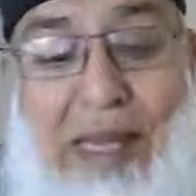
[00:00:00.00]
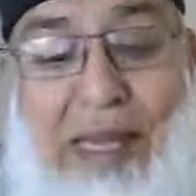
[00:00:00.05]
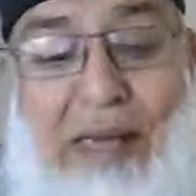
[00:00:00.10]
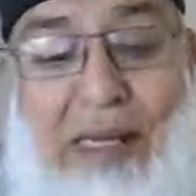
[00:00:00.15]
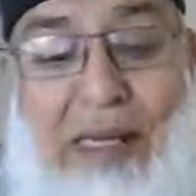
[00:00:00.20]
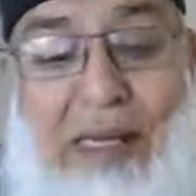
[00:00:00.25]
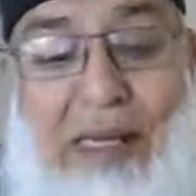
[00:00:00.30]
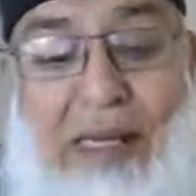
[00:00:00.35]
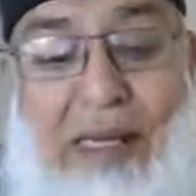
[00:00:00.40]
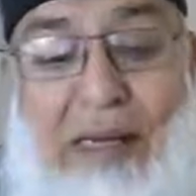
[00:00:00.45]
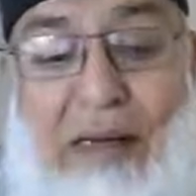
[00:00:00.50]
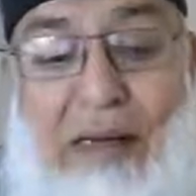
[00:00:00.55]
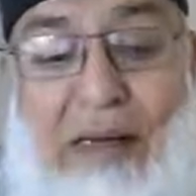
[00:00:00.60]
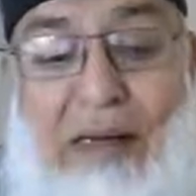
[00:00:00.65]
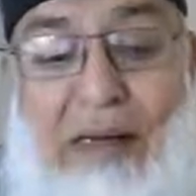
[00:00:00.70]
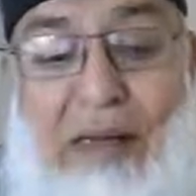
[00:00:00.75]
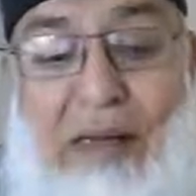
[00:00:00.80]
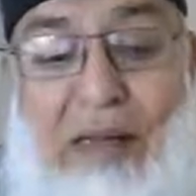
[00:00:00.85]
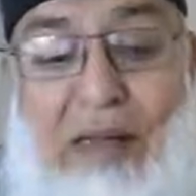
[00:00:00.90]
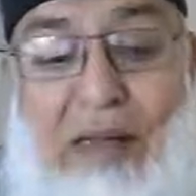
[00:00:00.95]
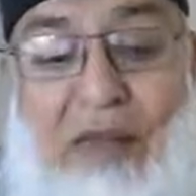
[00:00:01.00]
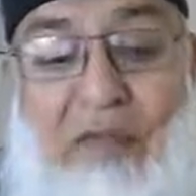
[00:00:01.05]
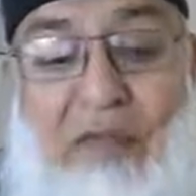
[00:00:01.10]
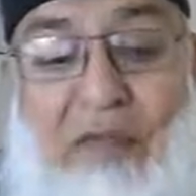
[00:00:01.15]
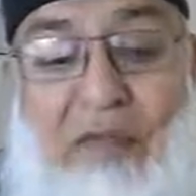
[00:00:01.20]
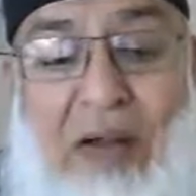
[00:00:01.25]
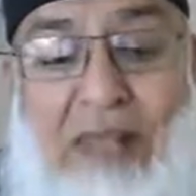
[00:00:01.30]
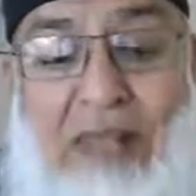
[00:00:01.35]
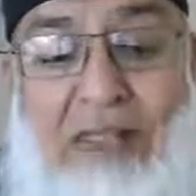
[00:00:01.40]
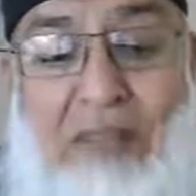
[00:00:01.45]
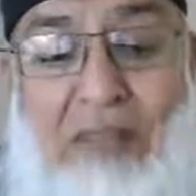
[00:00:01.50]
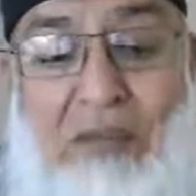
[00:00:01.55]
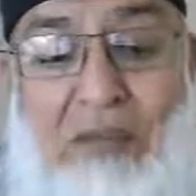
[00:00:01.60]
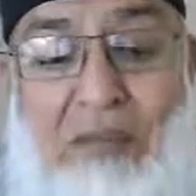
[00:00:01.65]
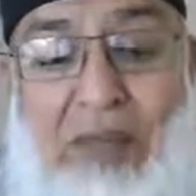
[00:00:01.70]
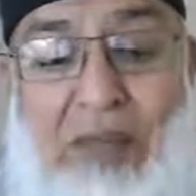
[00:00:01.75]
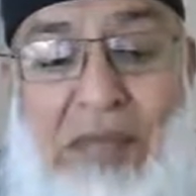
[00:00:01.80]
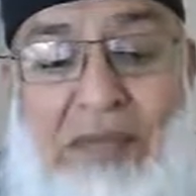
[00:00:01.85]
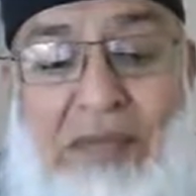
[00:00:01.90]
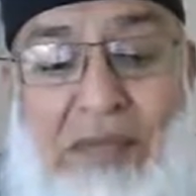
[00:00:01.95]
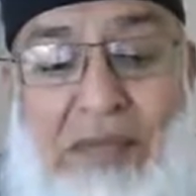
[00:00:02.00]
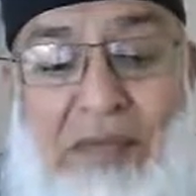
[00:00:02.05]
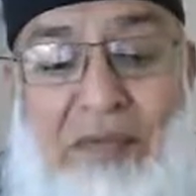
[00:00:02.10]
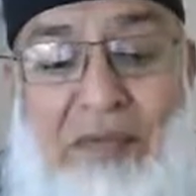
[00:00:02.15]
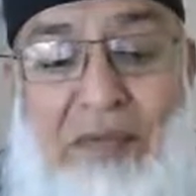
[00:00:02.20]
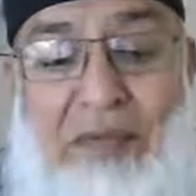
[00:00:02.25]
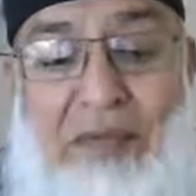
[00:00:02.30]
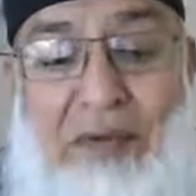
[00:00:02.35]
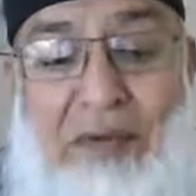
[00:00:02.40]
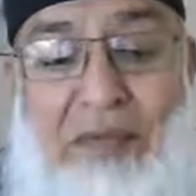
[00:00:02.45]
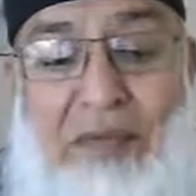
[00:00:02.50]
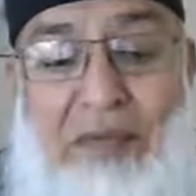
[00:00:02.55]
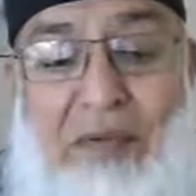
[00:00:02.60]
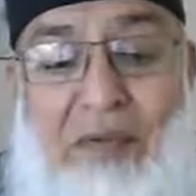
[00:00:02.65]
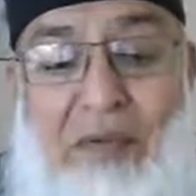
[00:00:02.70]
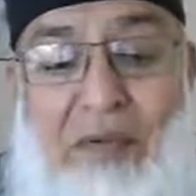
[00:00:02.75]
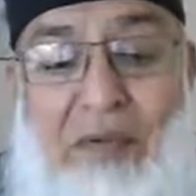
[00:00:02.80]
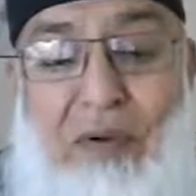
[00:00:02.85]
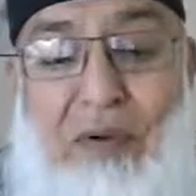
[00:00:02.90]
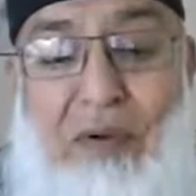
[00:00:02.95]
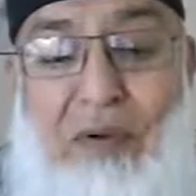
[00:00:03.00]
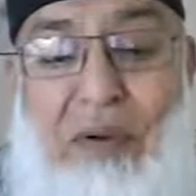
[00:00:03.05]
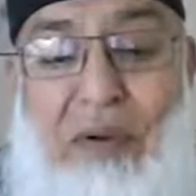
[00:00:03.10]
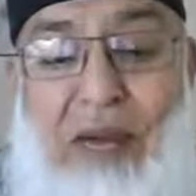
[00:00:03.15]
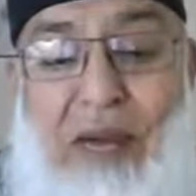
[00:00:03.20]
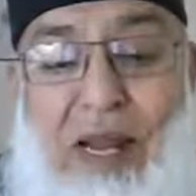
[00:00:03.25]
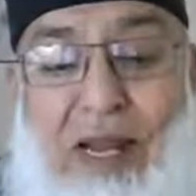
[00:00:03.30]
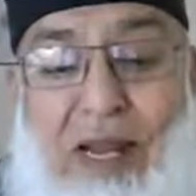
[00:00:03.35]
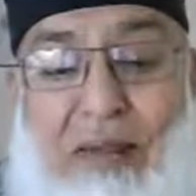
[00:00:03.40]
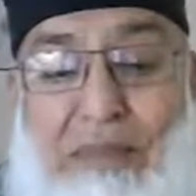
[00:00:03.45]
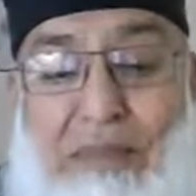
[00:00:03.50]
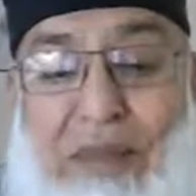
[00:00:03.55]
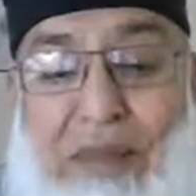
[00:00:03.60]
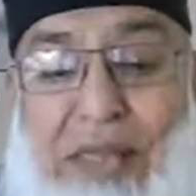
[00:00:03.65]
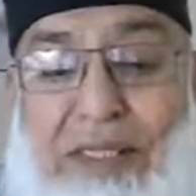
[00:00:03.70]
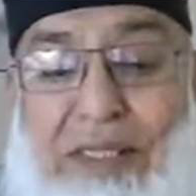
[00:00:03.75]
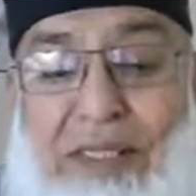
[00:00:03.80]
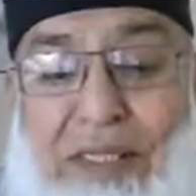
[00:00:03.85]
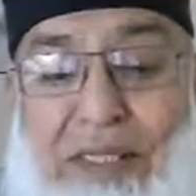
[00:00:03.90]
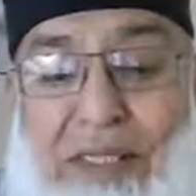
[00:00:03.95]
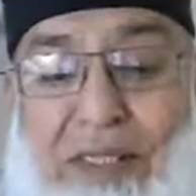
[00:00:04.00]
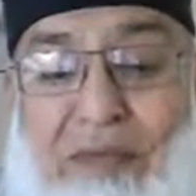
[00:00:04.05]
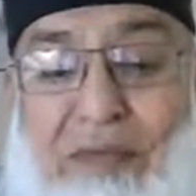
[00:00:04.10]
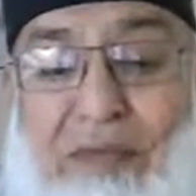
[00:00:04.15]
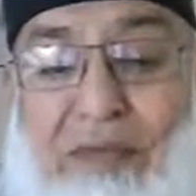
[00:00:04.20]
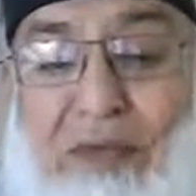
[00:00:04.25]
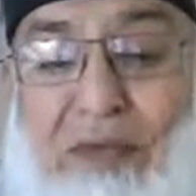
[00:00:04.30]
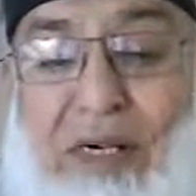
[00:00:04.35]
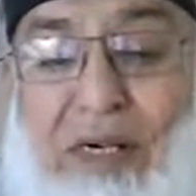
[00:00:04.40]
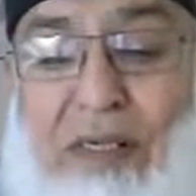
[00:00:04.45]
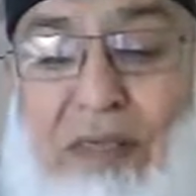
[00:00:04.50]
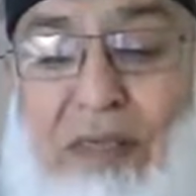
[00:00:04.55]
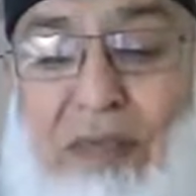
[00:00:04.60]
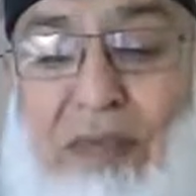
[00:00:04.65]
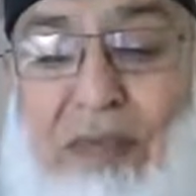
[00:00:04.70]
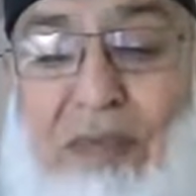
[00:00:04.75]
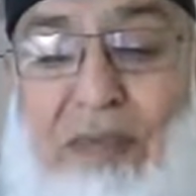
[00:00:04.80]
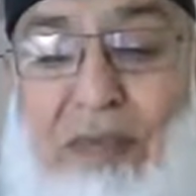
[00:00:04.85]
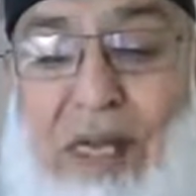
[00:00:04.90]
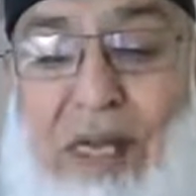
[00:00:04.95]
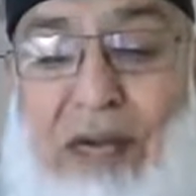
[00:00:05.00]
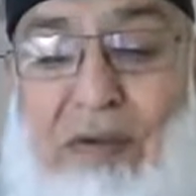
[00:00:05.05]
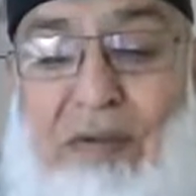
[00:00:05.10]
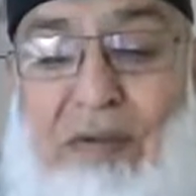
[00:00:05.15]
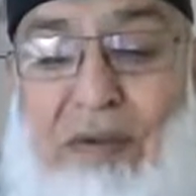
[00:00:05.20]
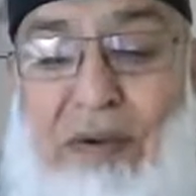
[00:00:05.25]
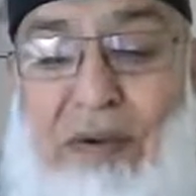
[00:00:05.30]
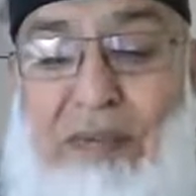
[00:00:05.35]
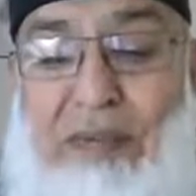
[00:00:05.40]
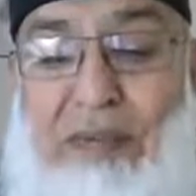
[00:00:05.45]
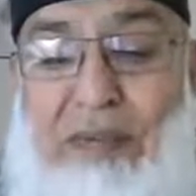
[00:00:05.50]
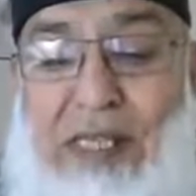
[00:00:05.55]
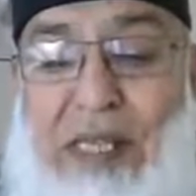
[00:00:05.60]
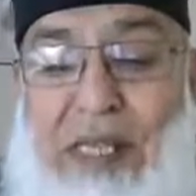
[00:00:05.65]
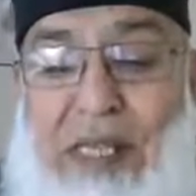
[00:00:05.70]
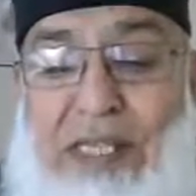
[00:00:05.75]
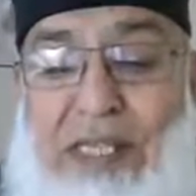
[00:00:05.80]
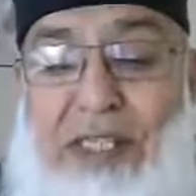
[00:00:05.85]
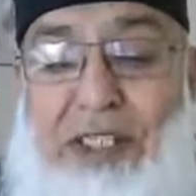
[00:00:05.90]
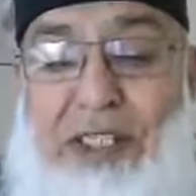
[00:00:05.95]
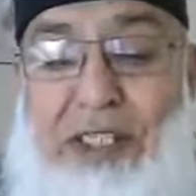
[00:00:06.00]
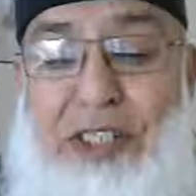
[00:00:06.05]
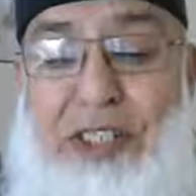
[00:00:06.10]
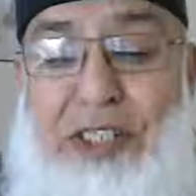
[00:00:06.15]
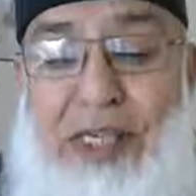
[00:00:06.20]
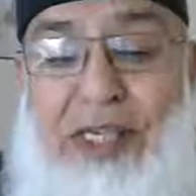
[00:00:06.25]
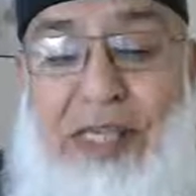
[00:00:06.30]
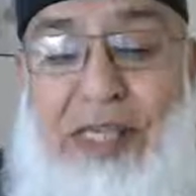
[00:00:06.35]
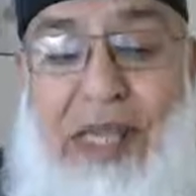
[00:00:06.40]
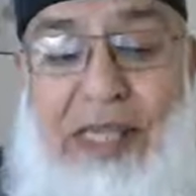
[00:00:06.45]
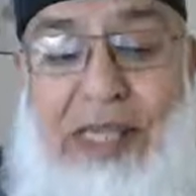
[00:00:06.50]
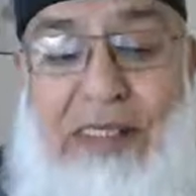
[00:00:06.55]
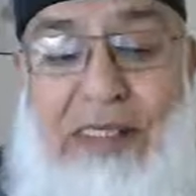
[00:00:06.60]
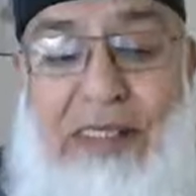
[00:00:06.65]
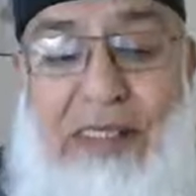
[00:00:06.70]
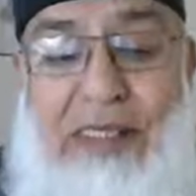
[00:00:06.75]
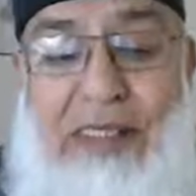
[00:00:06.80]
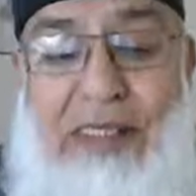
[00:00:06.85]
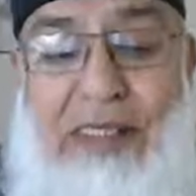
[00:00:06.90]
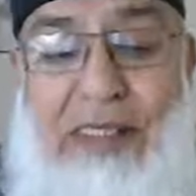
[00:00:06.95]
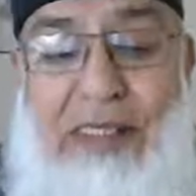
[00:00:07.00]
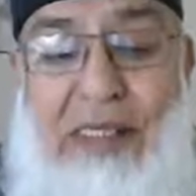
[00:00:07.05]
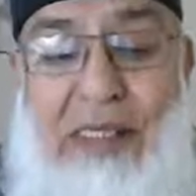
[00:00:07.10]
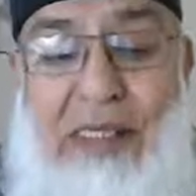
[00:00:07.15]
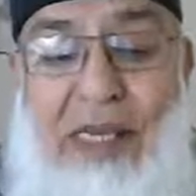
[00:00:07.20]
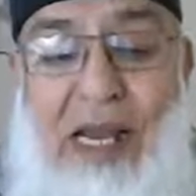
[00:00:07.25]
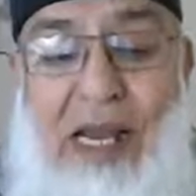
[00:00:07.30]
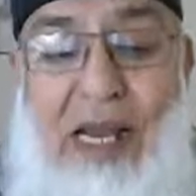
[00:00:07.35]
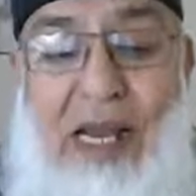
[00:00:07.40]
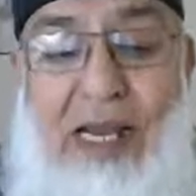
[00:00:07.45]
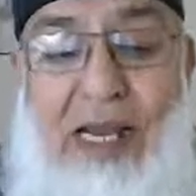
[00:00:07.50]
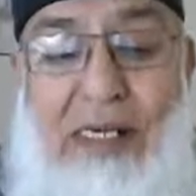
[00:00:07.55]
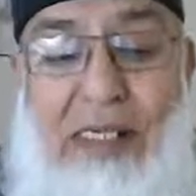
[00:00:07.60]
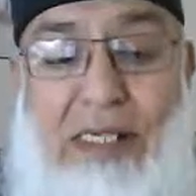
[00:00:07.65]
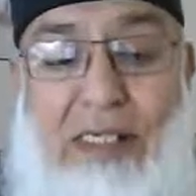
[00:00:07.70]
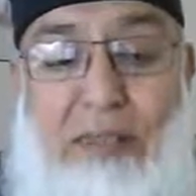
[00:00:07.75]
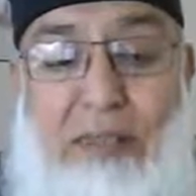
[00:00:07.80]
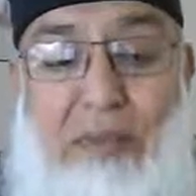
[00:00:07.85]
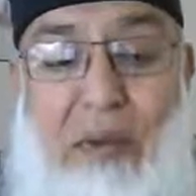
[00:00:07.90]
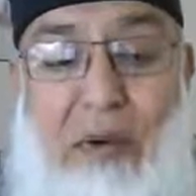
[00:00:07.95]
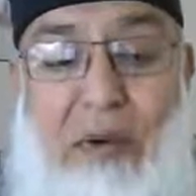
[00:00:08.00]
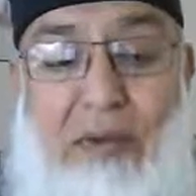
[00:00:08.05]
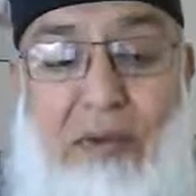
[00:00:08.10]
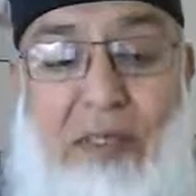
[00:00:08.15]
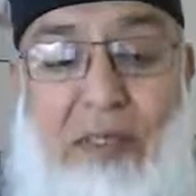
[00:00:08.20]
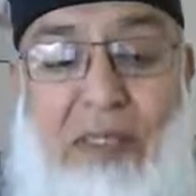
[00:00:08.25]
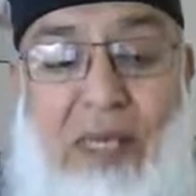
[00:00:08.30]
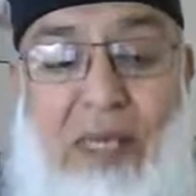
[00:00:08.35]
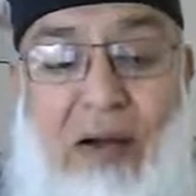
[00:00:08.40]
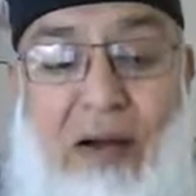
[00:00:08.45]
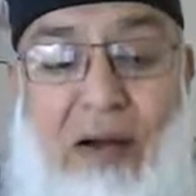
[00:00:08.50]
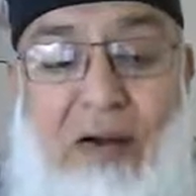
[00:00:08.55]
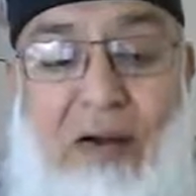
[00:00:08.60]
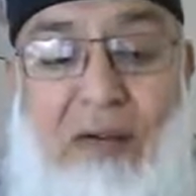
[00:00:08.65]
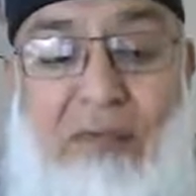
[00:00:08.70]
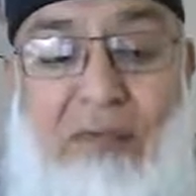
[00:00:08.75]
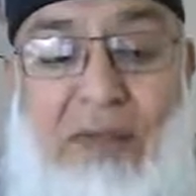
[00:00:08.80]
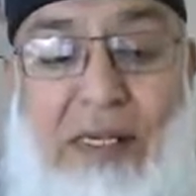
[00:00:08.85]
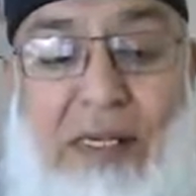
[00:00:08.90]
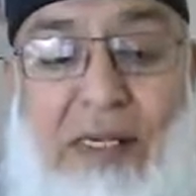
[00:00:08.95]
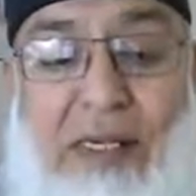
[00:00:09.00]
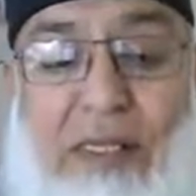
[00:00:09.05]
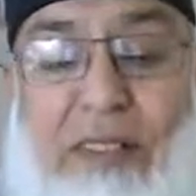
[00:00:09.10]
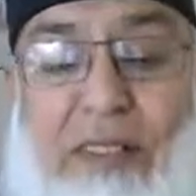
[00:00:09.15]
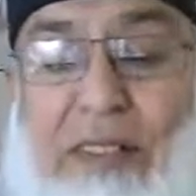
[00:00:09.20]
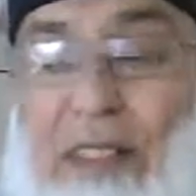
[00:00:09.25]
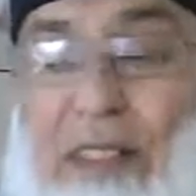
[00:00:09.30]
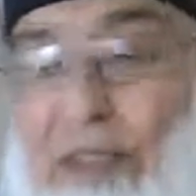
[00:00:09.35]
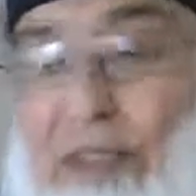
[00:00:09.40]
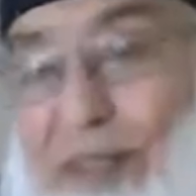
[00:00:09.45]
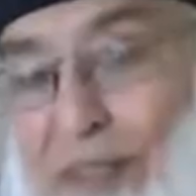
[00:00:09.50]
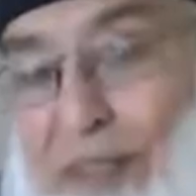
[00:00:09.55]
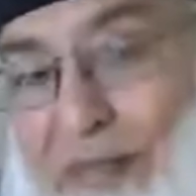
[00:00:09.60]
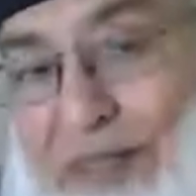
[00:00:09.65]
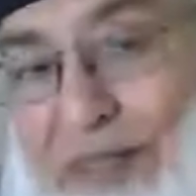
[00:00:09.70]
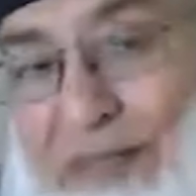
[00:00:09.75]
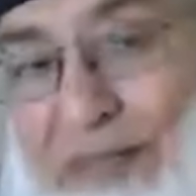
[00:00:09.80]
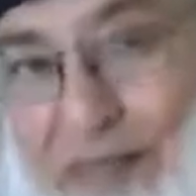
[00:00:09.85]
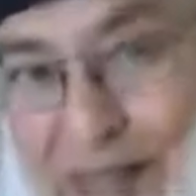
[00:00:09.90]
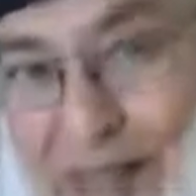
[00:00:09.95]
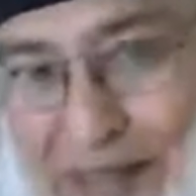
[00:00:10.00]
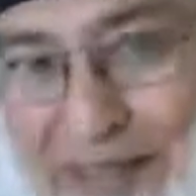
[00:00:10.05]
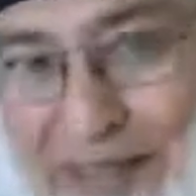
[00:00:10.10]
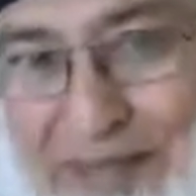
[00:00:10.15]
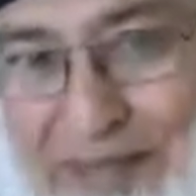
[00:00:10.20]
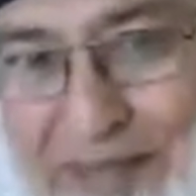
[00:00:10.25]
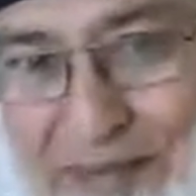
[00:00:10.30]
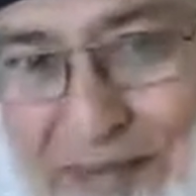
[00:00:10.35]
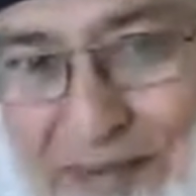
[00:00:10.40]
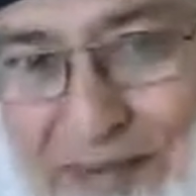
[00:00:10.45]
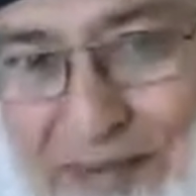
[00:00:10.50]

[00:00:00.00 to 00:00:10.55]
any effective method from the floor and benches of workroom and from staircases and disposed of in a suitable manner.